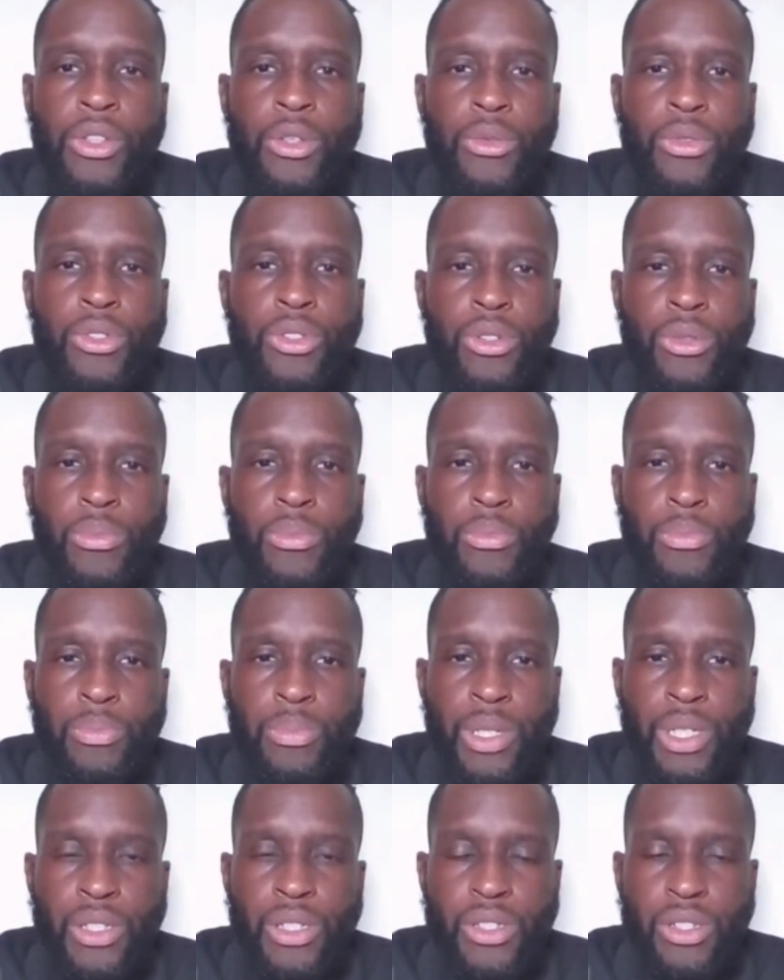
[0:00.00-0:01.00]
there was
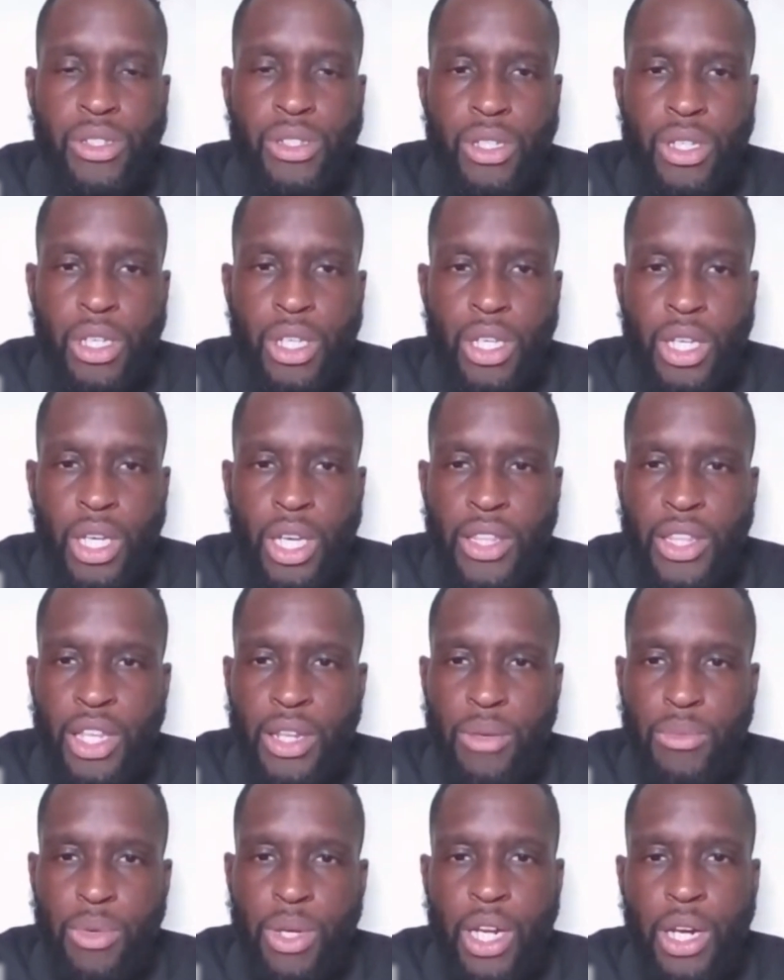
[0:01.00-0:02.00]
BC,
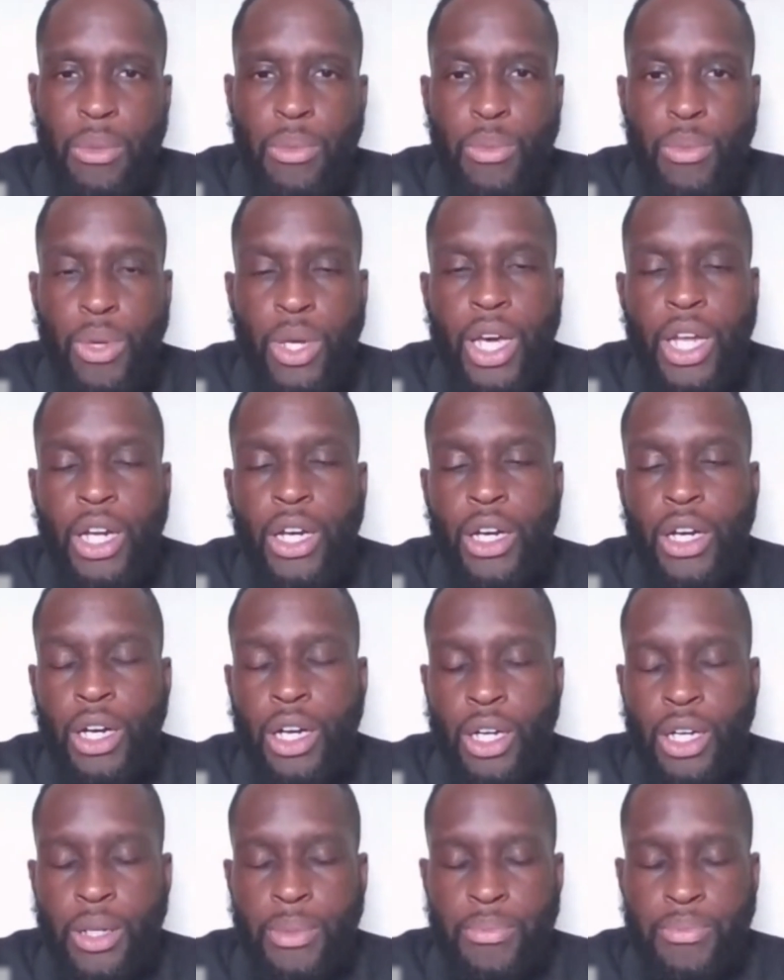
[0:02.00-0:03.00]
and then we had a we had
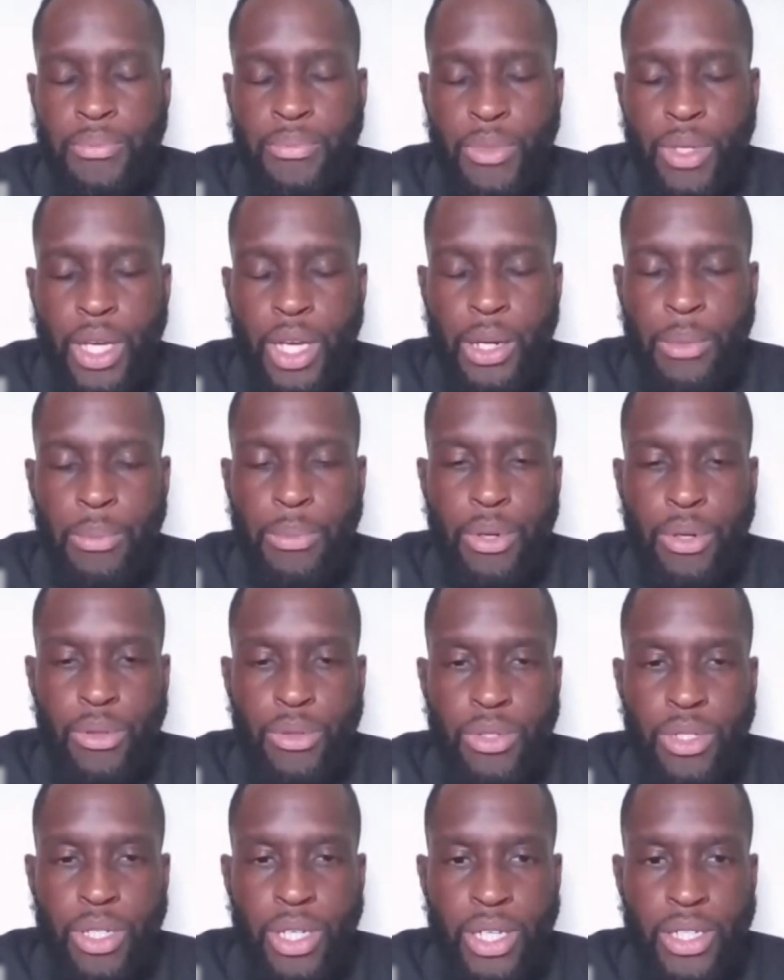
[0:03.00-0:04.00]
a um we had a
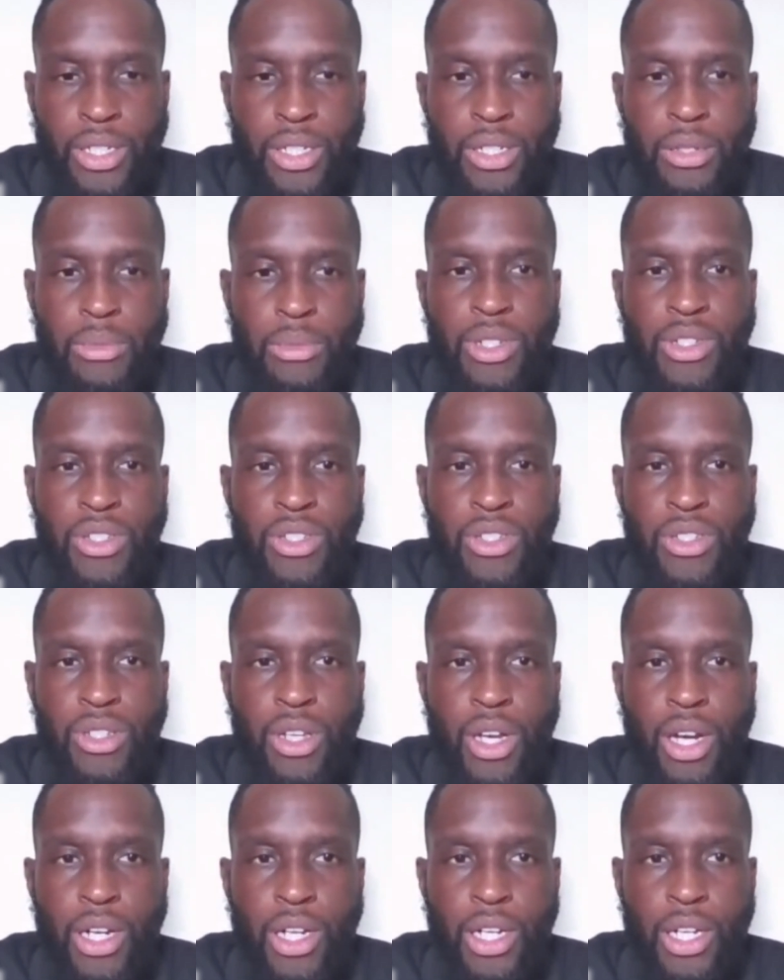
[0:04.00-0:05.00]
protest in
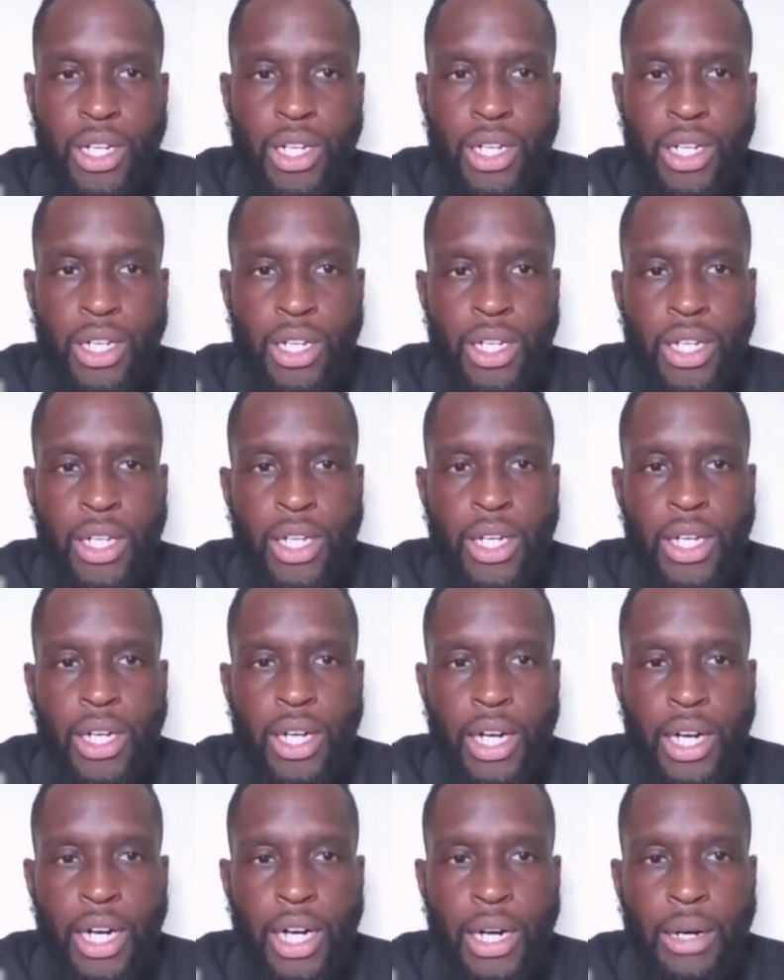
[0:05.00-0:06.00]
Mississauga,
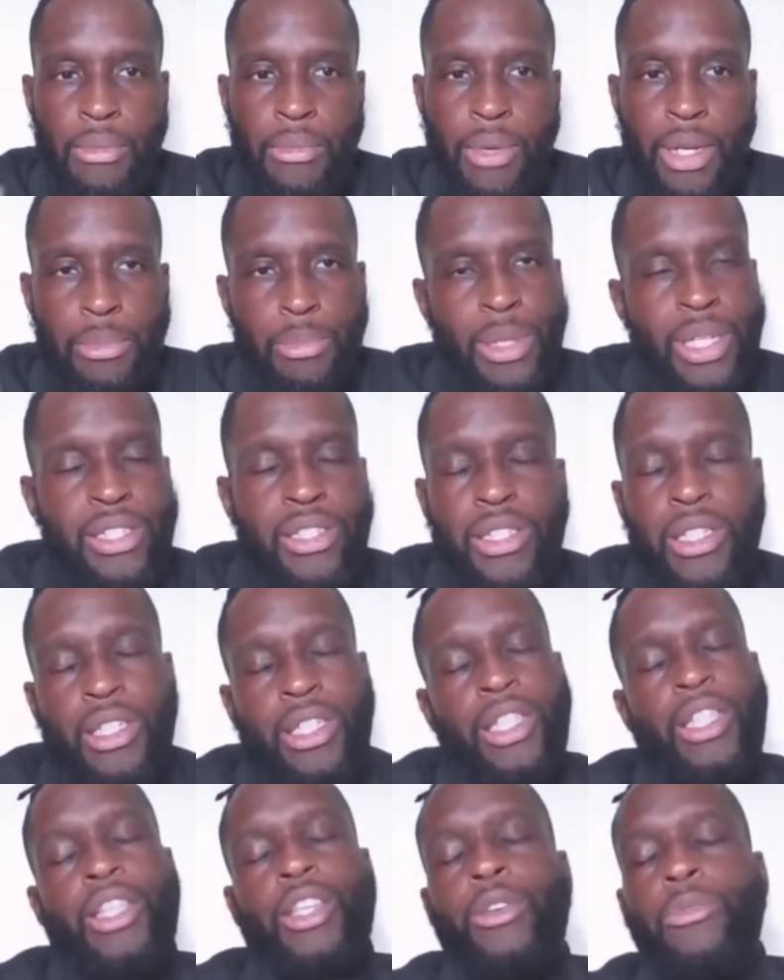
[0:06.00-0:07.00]
um, and
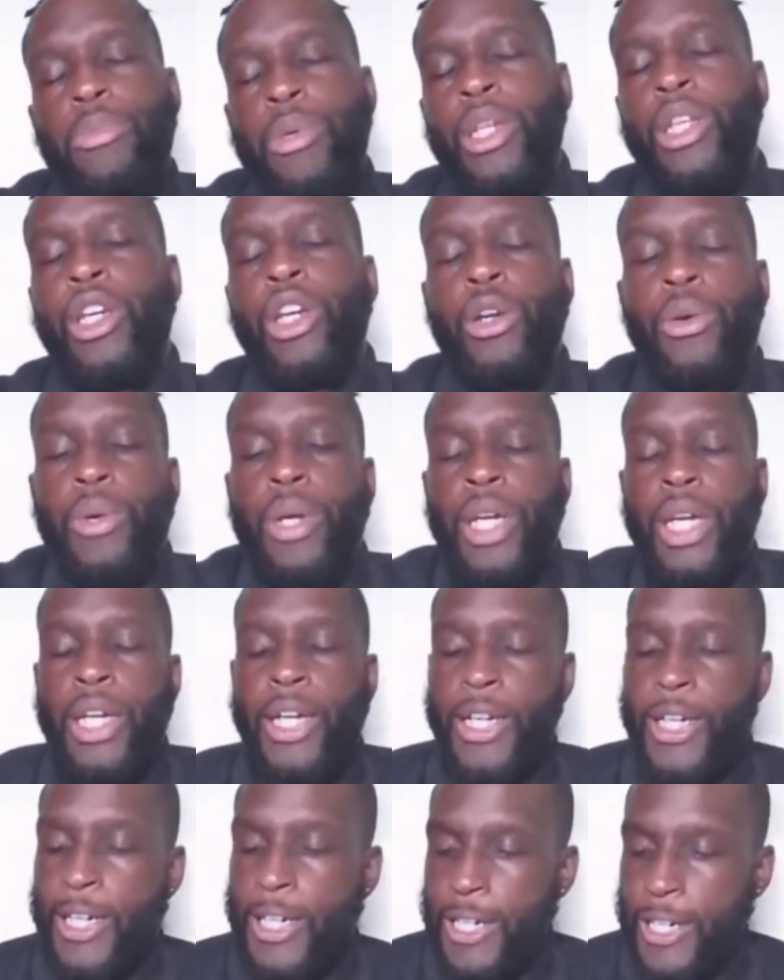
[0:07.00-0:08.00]
basically you've been
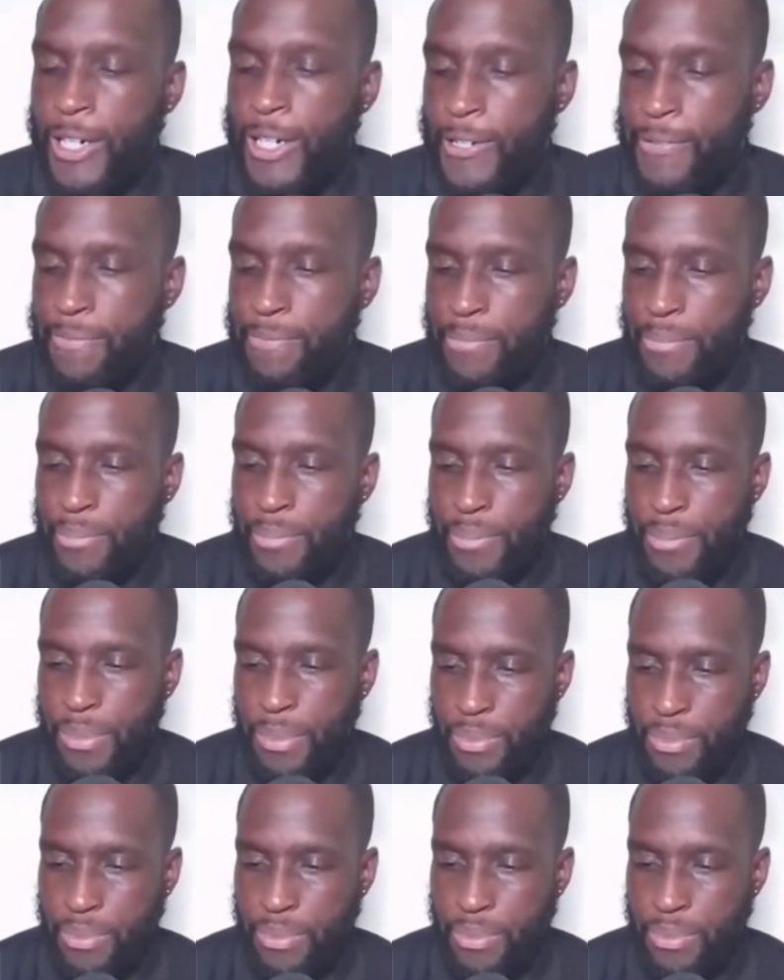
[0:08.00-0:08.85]
hearing um,